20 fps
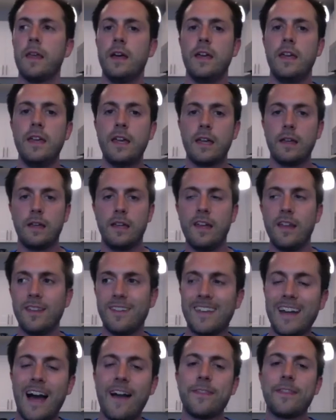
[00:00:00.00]
he's
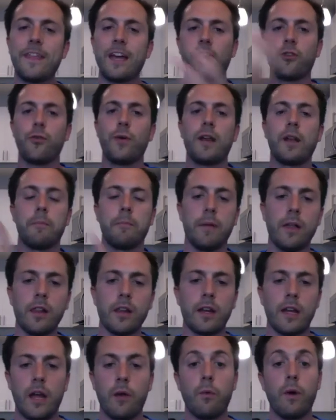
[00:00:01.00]
got that
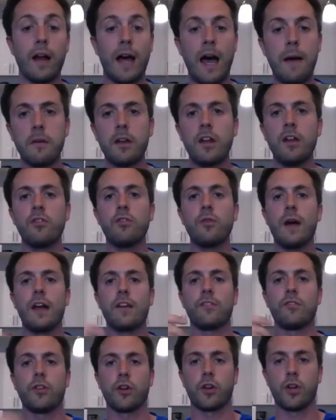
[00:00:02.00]
credibility. And what I'm going to do
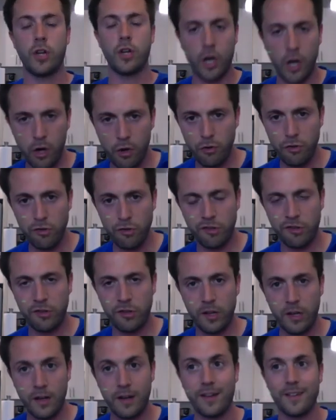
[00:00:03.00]
as the coach,
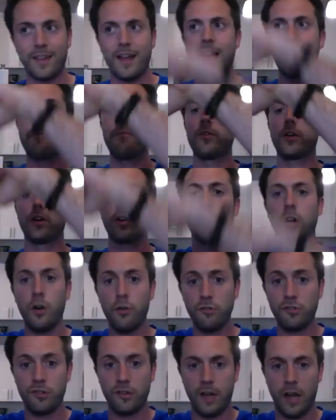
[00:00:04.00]
because I'm the
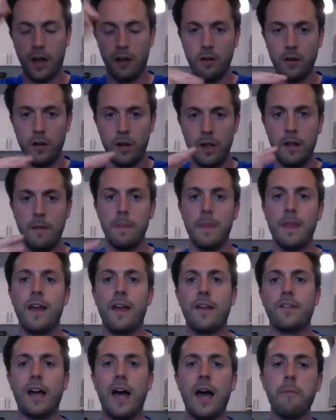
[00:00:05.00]
coach now,
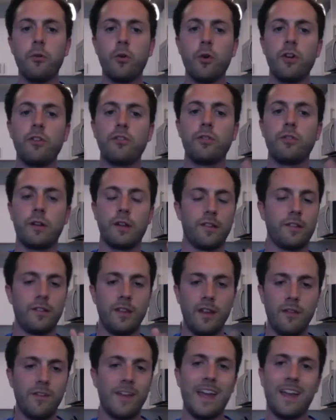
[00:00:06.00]
is I'm going to, because
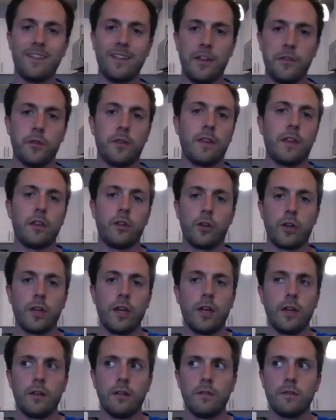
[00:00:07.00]
Steve can't say this without
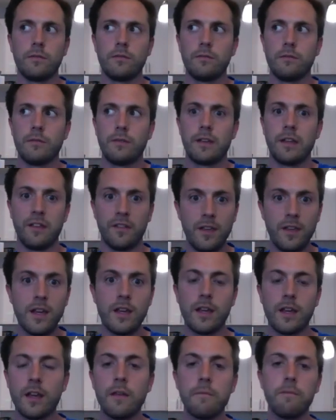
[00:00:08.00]
looking
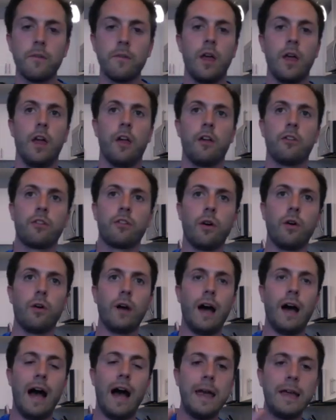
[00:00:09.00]
conceited,
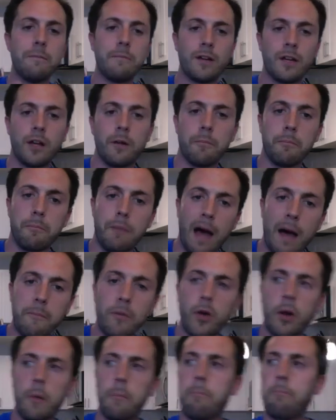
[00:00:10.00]
so I'm
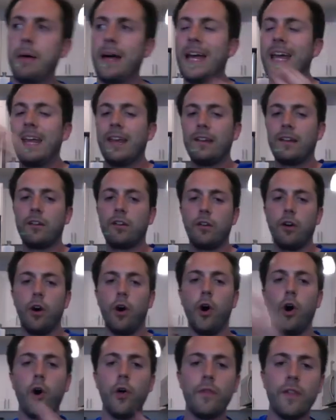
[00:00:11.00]
gonna paint
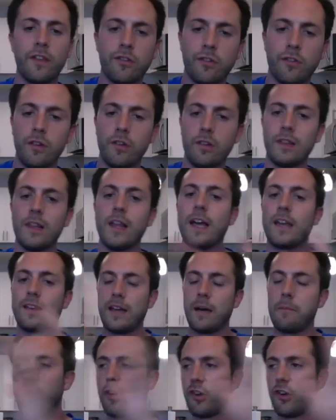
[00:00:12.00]
all this light.
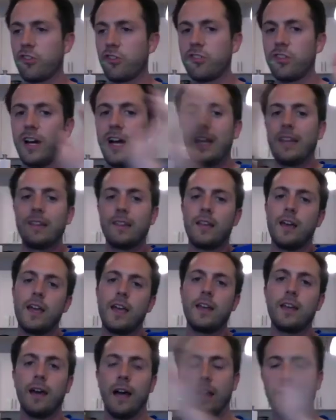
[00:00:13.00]
I'm gonna shine
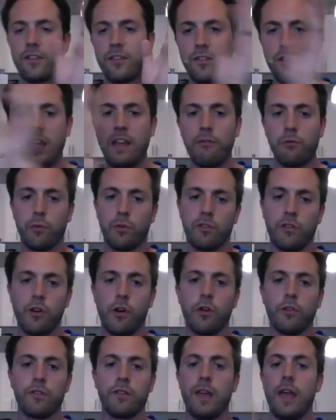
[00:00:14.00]
light on Steve's
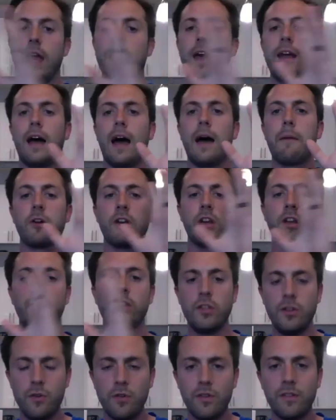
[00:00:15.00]
results, and I'm gonna
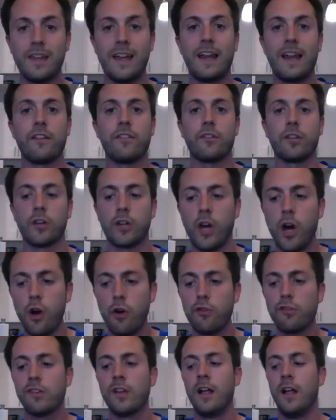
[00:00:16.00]
use that as the
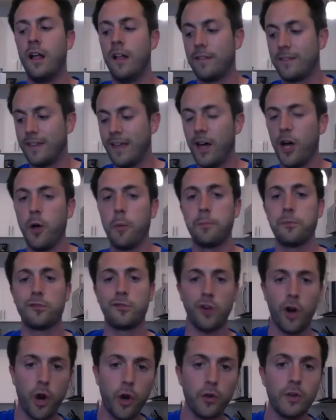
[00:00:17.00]
coach to help
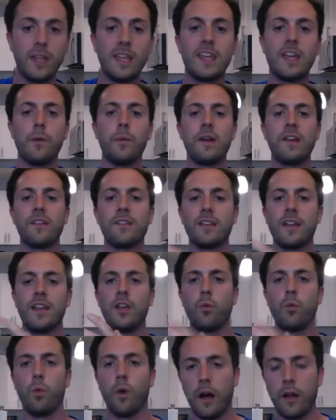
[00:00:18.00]
Charlie get what he said he
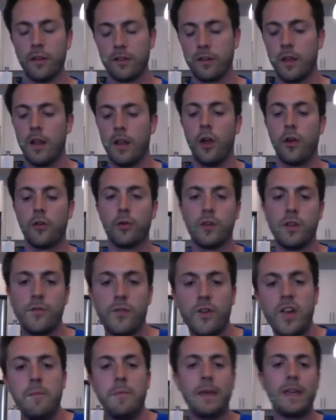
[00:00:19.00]
wants. So in the
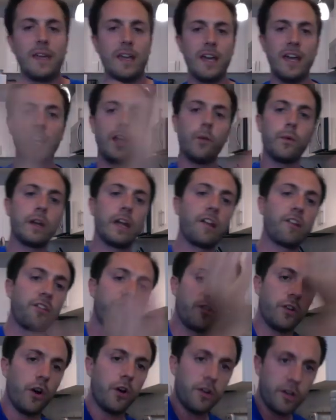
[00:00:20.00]
very beginning, when I
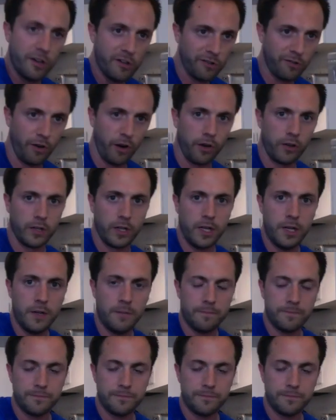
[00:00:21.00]
started Charlie,